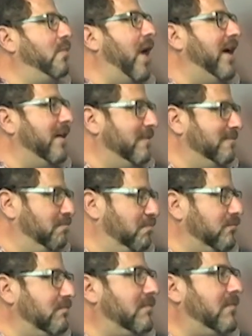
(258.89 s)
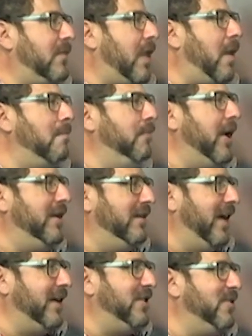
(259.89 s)
right to that community. But
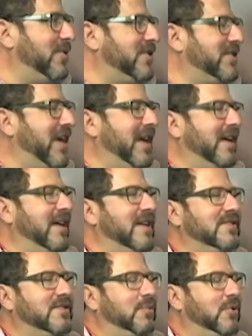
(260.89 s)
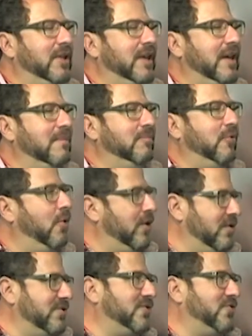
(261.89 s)
like you were saying, it's a really
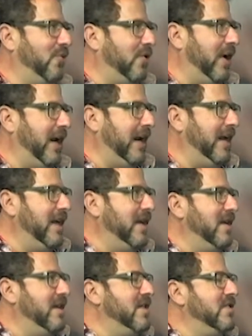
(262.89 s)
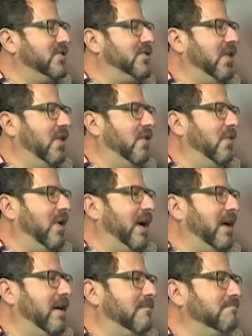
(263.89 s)
important story. So
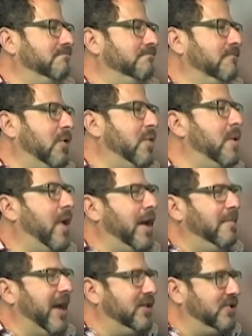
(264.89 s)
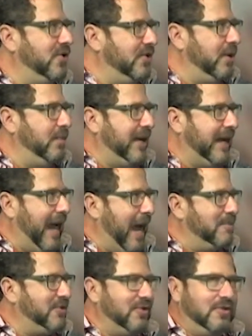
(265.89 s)
um, we want to make sure that we
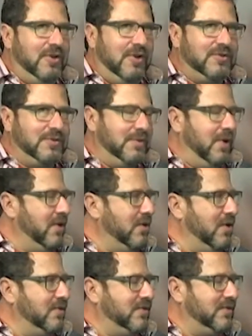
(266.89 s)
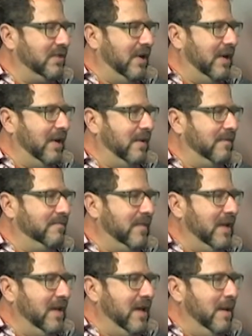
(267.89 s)
capture those, those uh,
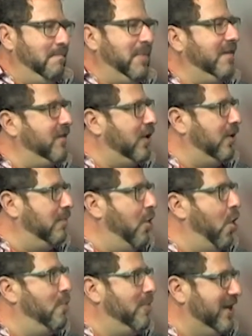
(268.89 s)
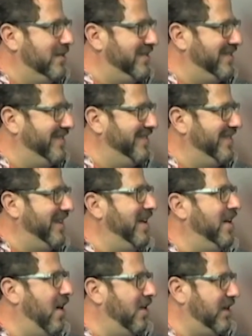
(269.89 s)
pivotal moments
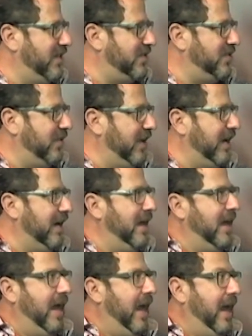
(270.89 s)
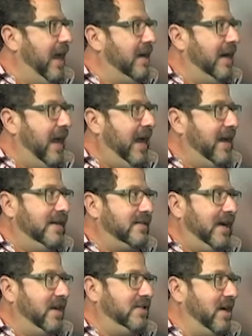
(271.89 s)
in our history. And
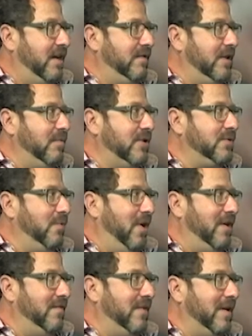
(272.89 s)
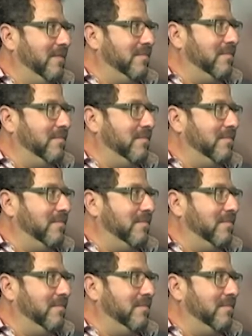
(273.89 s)
AIDS, H I V was one of them.